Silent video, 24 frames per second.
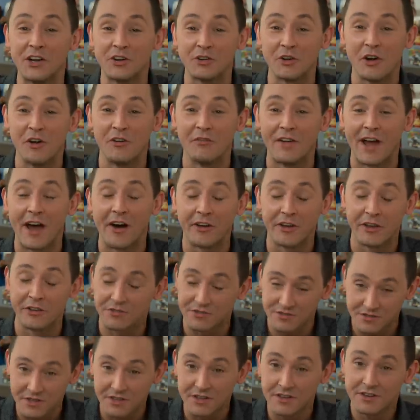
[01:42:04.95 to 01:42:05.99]
your own
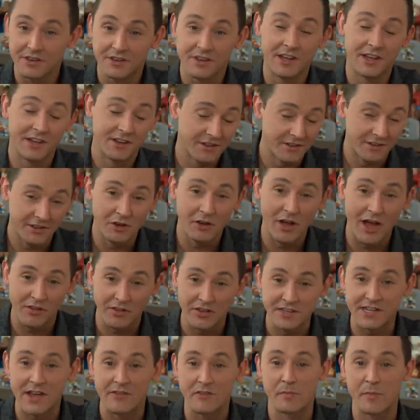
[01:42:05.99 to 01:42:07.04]
values, and you'll at
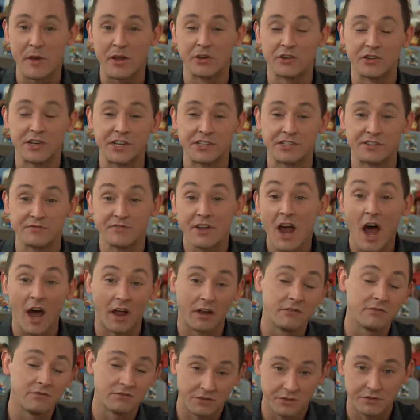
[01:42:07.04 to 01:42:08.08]
least have a better chance of
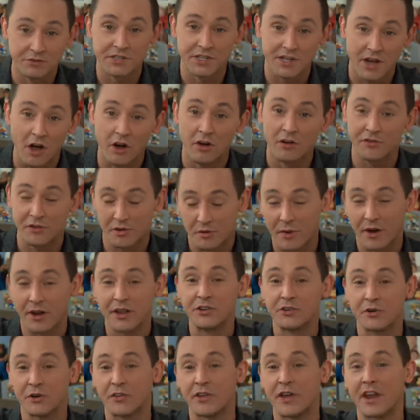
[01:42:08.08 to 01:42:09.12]
not losing all of your money
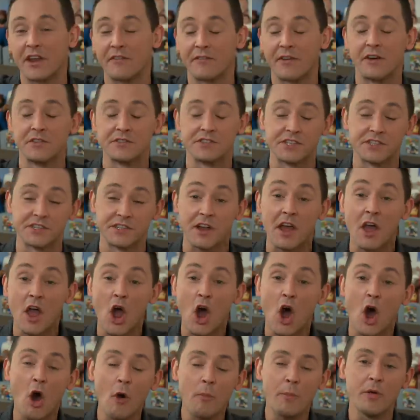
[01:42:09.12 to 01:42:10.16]
during the NFL season.
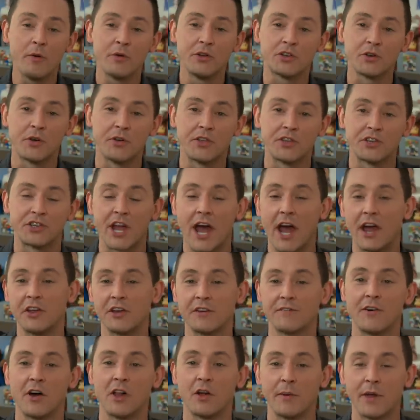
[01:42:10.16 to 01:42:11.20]
Hope you enjoyed the chat. You
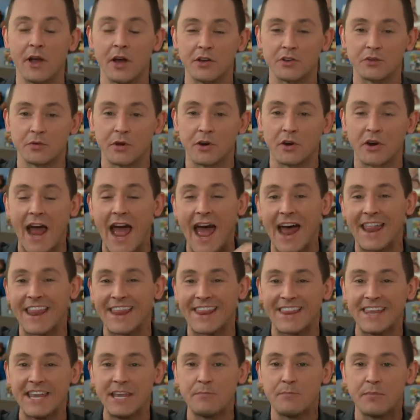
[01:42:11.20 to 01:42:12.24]
can follow me on Twitter at
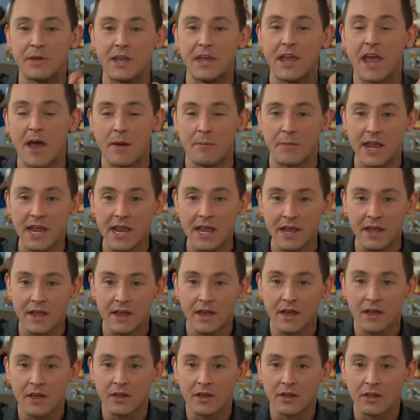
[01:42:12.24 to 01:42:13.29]
@ThePME.
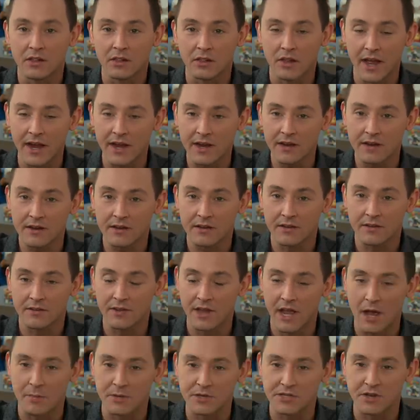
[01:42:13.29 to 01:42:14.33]
Like
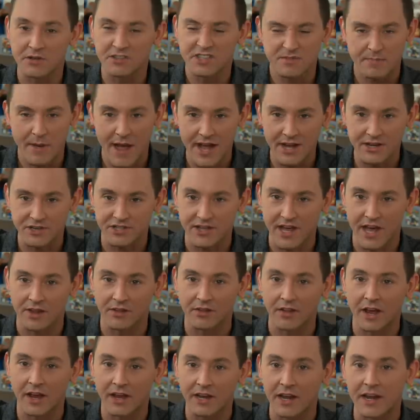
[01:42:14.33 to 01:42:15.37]
the episode, smash that
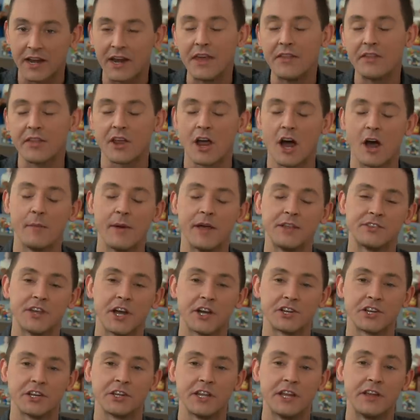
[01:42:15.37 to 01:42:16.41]
like, and in the comment
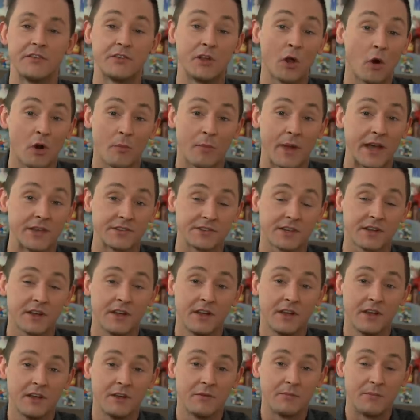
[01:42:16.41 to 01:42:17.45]
section, leave your best
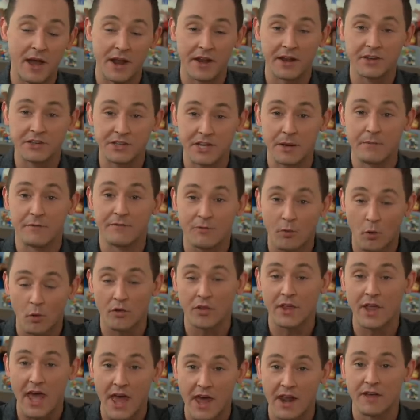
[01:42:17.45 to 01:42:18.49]
betting tip for
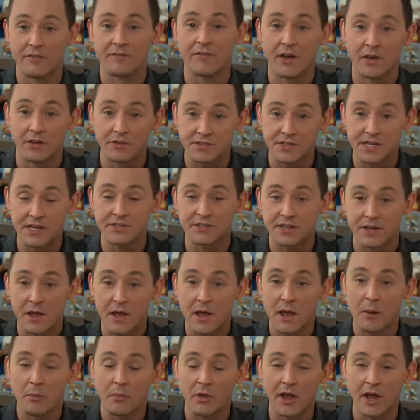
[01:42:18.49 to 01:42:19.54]
the NFL season.
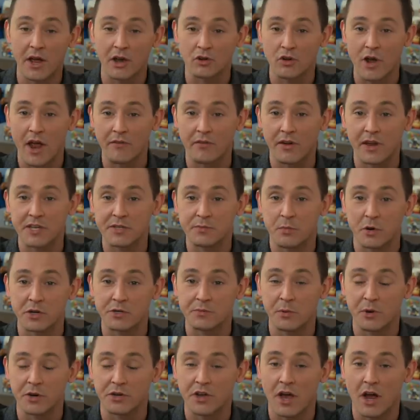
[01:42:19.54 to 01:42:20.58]
Play on
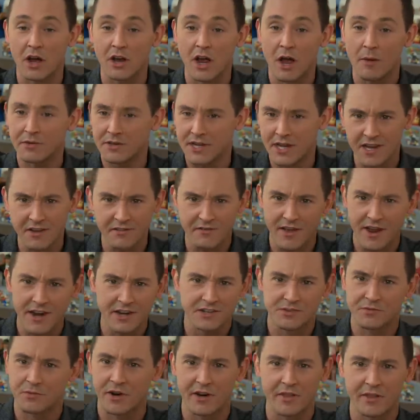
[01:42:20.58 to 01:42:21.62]
DraftKingsSportsbook.com and take
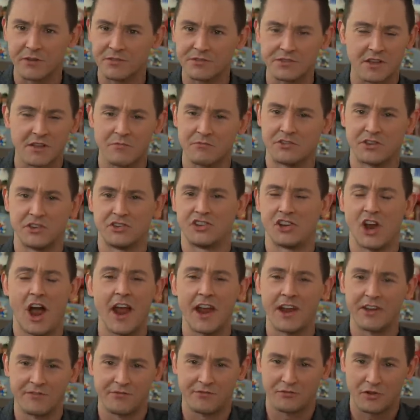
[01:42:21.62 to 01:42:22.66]
advantage of one of those
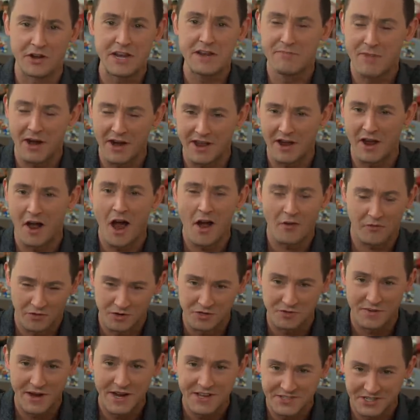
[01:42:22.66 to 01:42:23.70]
giant free money
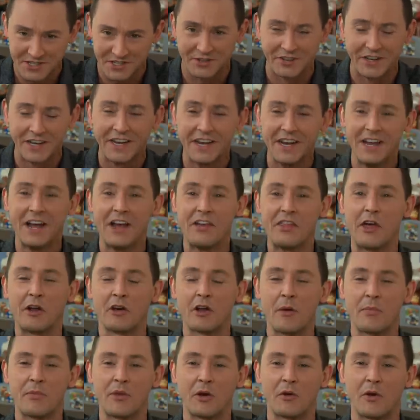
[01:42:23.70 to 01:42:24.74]
offers, basically, that
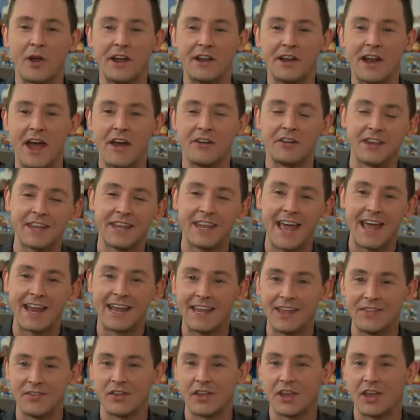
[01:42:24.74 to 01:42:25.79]
are up there right now to get
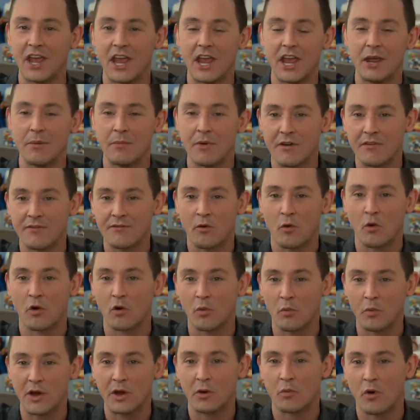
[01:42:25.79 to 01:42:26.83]
in the game
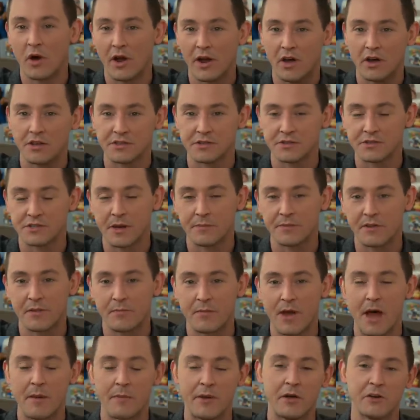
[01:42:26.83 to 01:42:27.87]
for week one. Also, sub to the
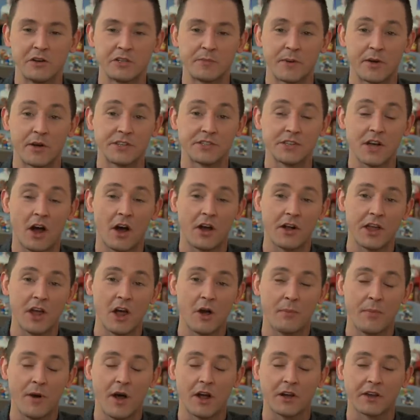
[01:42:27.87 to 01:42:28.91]
Pat Mayo Experience
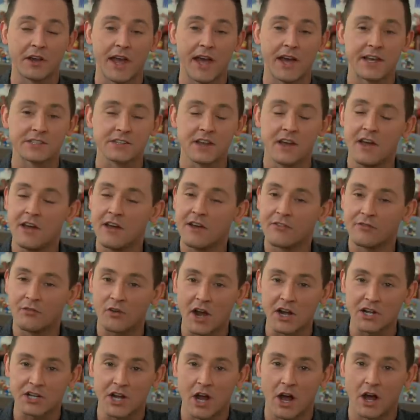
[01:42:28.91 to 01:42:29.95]
audio podcast.
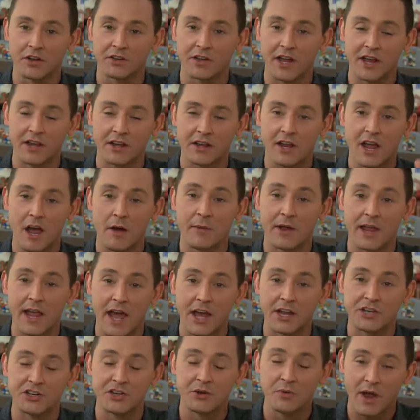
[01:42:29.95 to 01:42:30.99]
Fresh content coming
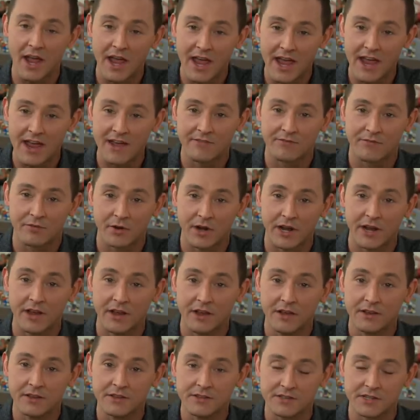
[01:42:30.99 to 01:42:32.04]
at you every
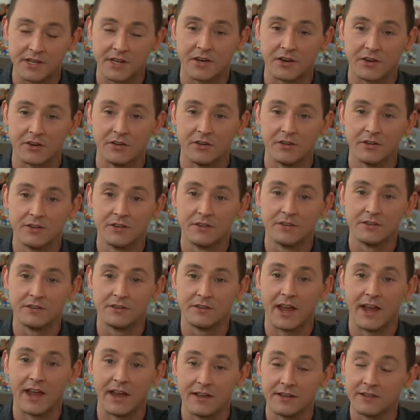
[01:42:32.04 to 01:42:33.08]
single
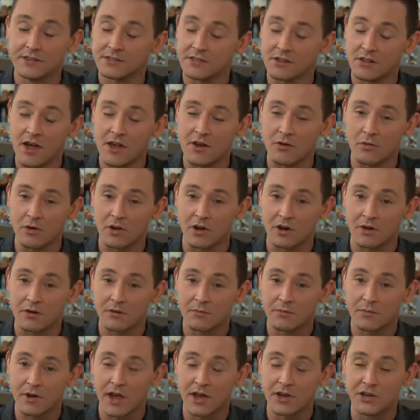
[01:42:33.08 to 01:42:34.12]
day. It's a lot of work,
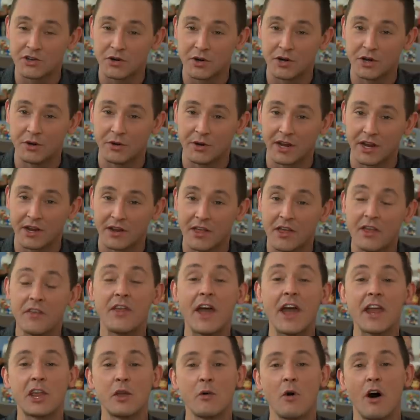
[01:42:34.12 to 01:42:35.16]
but I enjoy doing it.
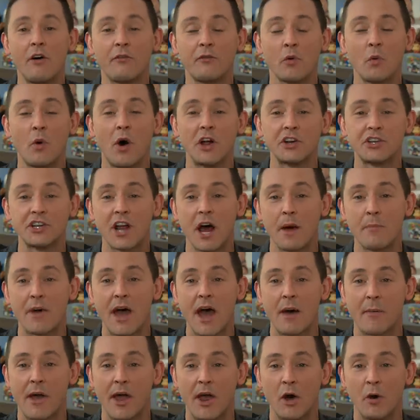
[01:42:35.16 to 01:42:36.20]
Thank you all for watching. I'm
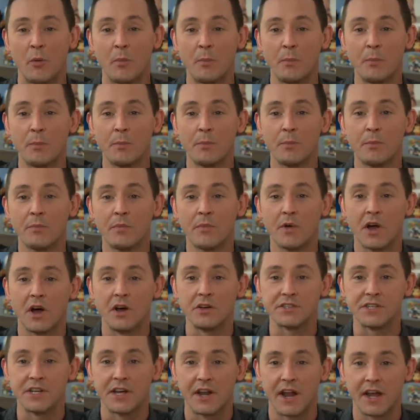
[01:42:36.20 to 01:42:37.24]
Pat Mayo.
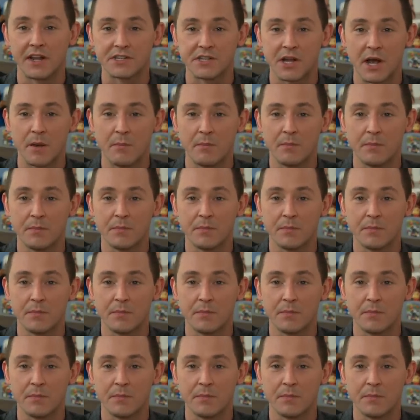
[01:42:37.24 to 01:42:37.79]
I'll see you next time.